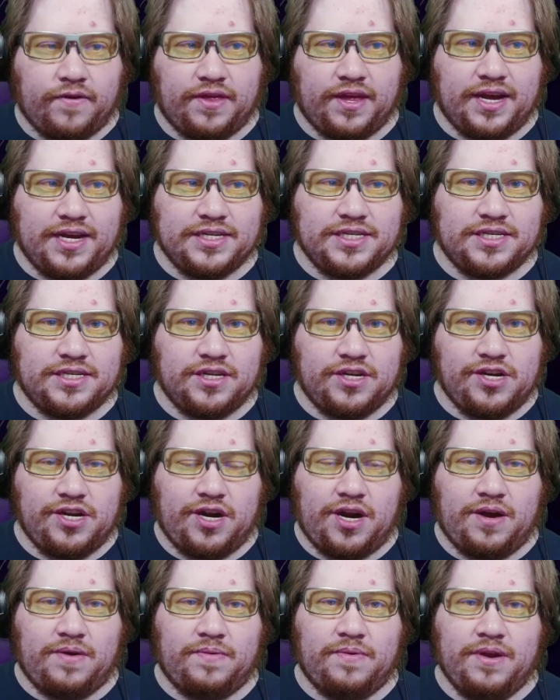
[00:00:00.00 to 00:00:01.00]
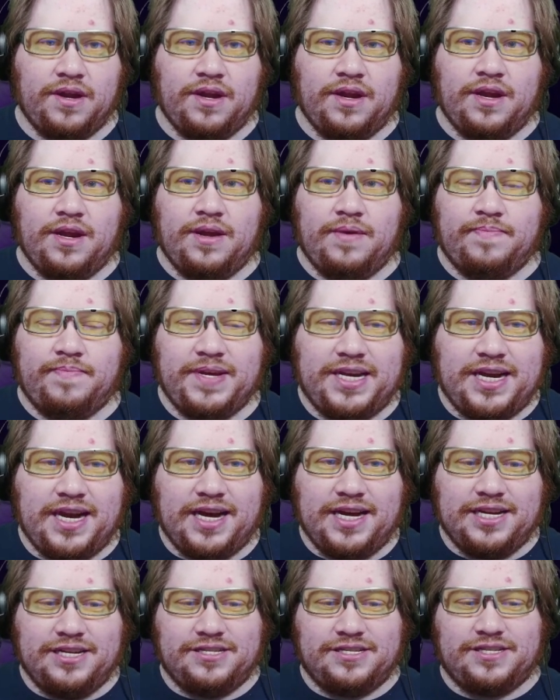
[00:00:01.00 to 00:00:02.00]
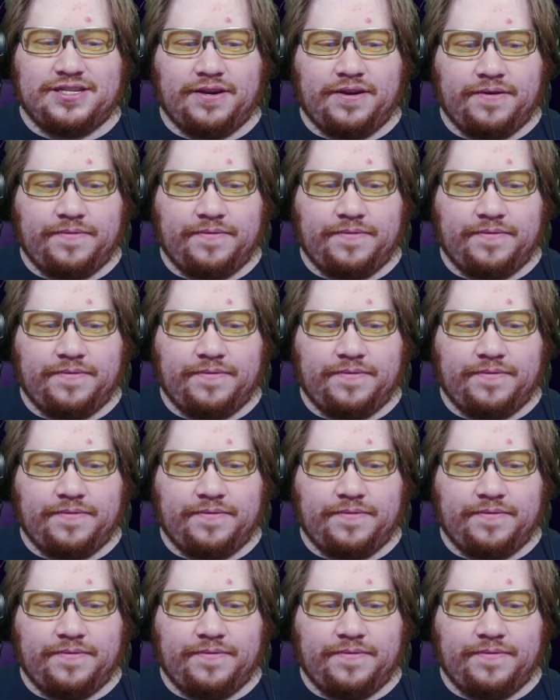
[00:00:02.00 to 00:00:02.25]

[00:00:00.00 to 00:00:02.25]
this, you know, because